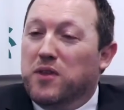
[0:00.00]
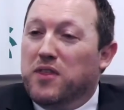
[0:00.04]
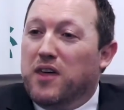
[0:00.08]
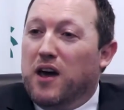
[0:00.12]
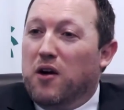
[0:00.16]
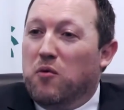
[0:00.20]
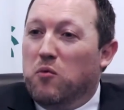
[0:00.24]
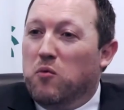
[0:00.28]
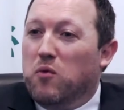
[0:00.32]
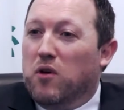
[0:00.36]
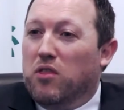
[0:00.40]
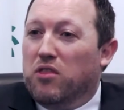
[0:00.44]
be
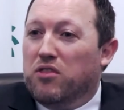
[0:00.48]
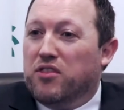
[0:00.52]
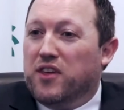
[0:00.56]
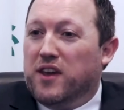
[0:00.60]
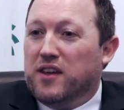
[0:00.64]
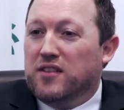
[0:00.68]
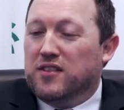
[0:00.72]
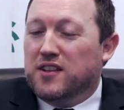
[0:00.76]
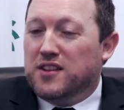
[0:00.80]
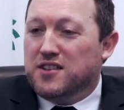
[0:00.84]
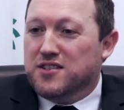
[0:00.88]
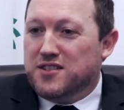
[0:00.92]
that one
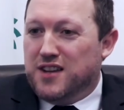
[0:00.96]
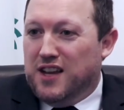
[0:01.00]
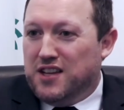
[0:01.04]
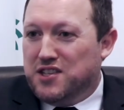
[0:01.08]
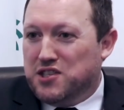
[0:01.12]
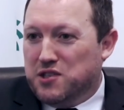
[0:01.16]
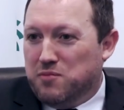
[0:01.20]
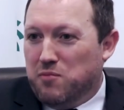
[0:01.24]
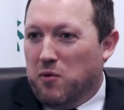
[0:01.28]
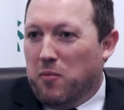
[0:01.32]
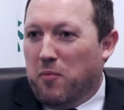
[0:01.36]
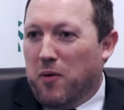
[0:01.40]
thing that
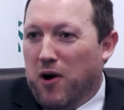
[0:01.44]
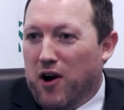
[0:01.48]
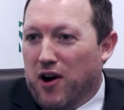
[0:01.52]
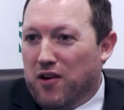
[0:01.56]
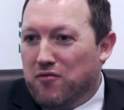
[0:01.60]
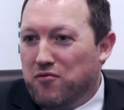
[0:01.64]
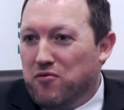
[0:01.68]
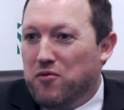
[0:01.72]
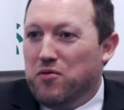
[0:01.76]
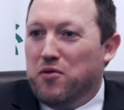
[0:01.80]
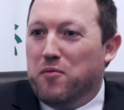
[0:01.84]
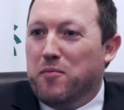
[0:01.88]
sets them
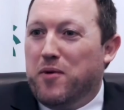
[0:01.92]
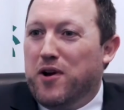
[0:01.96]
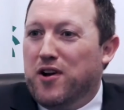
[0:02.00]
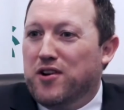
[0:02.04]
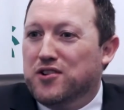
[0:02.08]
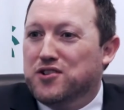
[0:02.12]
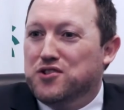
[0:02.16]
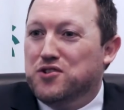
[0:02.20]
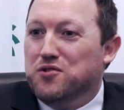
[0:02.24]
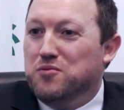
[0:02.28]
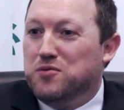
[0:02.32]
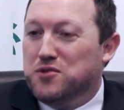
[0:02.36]
apart from the
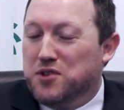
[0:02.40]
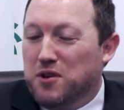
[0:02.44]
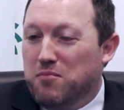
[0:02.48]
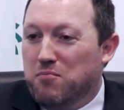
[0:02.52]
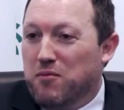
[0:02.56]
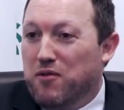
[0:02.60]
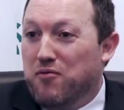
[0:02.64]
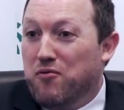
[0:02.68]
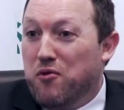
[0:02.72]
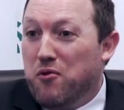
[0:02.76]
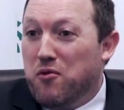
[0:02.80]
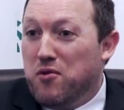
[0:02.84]
person who was in
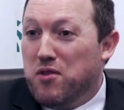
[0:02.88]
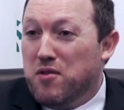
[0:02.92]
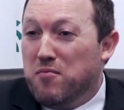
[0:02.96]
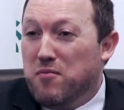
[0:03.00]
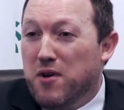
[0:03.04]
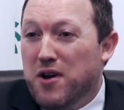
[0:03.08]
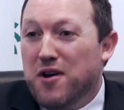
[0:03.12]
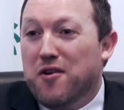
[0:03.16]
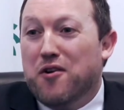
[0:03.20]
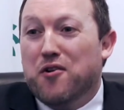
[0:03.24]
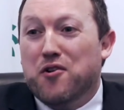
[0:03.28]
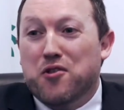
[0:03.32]
before them
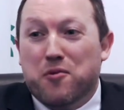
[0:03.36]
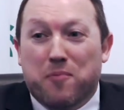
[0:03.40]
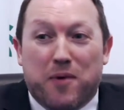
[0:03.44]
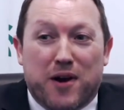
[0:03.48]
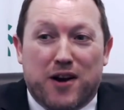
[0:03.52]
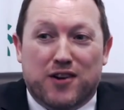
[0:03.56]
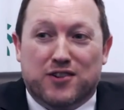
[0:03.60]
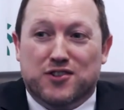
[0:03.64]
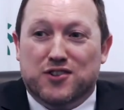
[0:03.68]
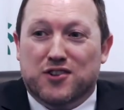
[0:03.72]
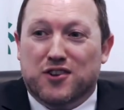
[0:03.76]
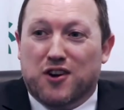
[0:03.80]
or the
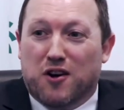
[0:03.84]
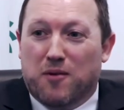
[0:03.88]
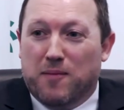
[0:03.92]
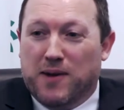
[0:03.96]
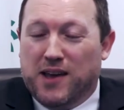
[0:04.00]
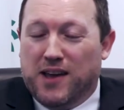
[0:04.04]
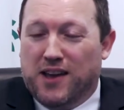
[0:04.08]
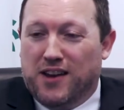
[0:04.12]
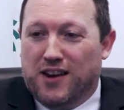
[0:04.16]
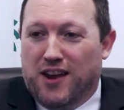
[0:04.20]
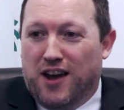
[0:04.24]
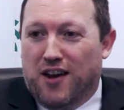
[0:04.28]
person
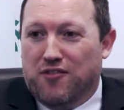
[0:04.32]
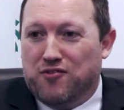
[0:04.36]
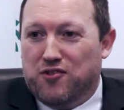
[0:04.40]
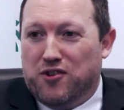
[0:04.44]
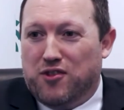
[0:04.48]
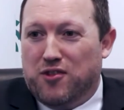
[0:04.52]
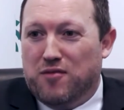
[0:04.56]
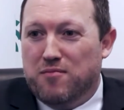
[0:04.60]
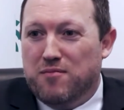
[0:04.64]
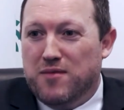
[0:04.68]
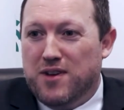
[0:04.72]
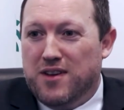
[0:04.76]
coming in after
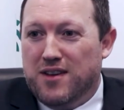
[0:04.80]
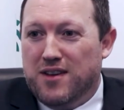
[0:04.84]
them.